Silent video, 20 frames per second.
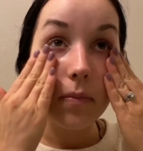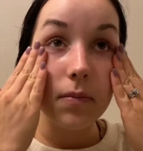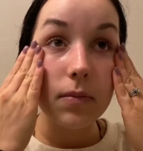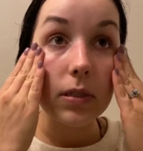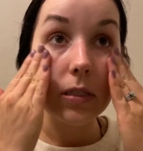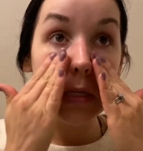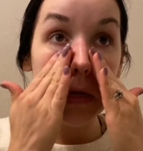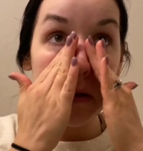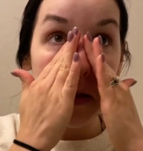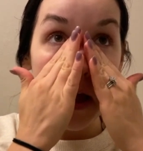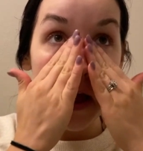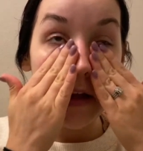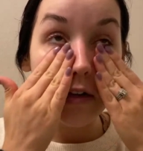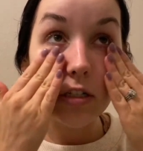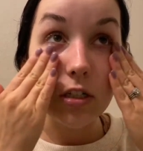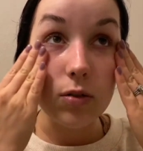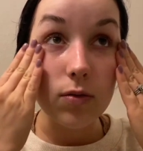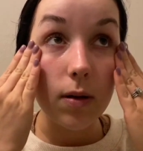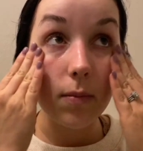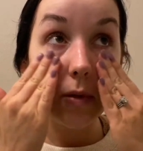So yeah, I
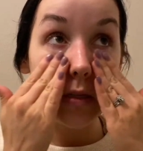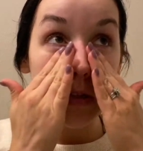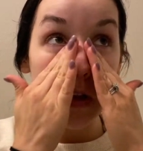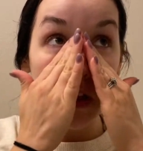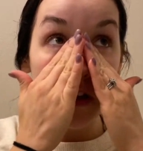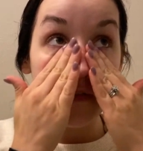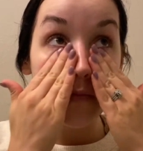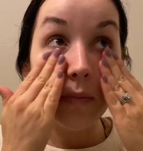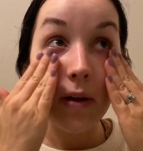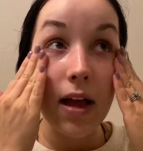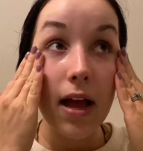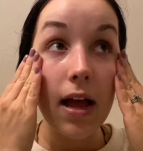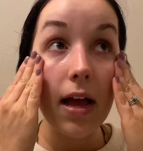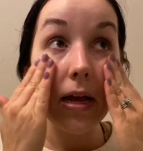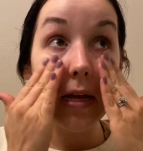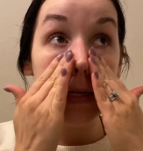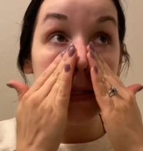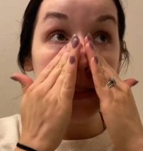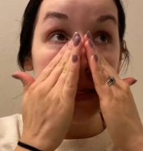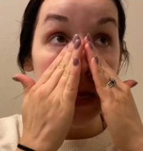just rub this all over my
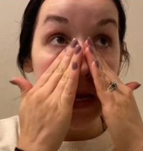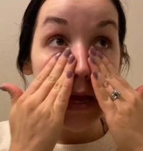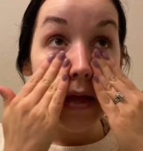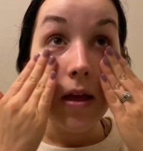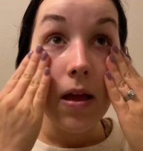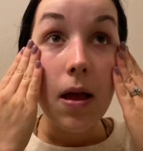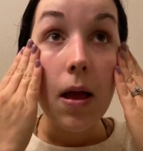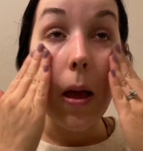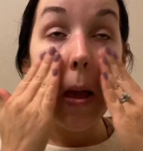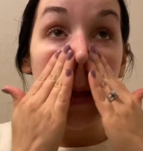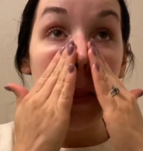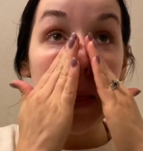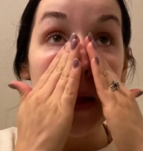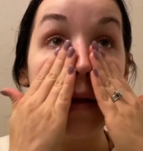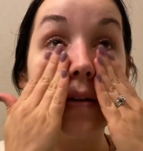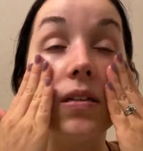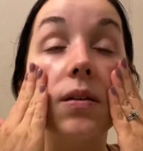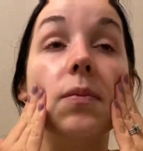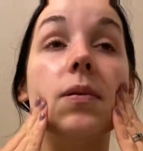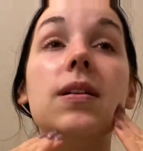eyes, and then
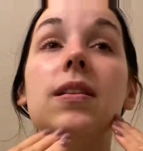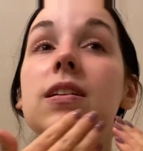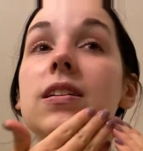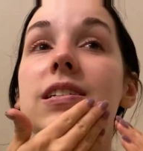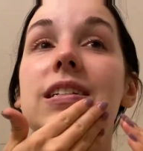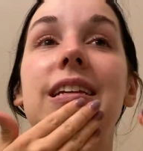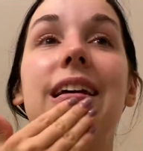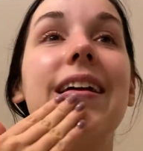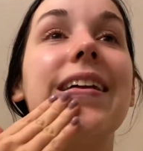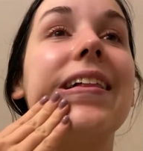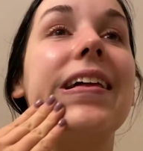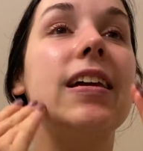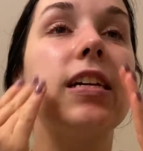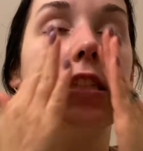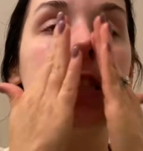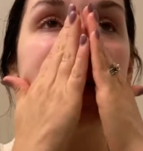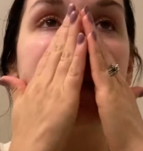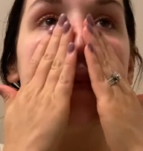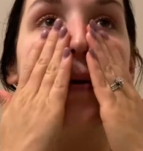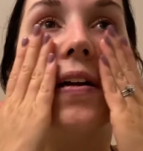I'll typically just kind of like
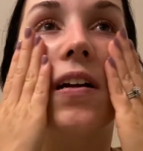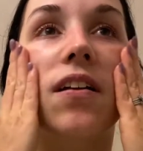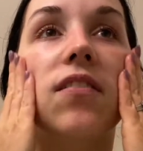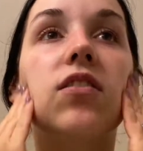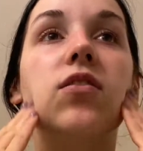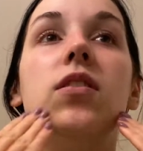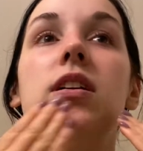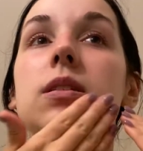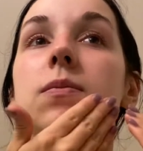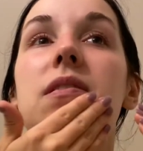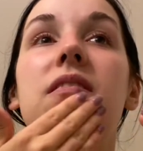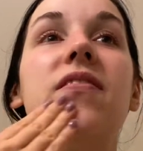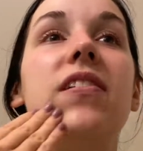smear it over the rest of my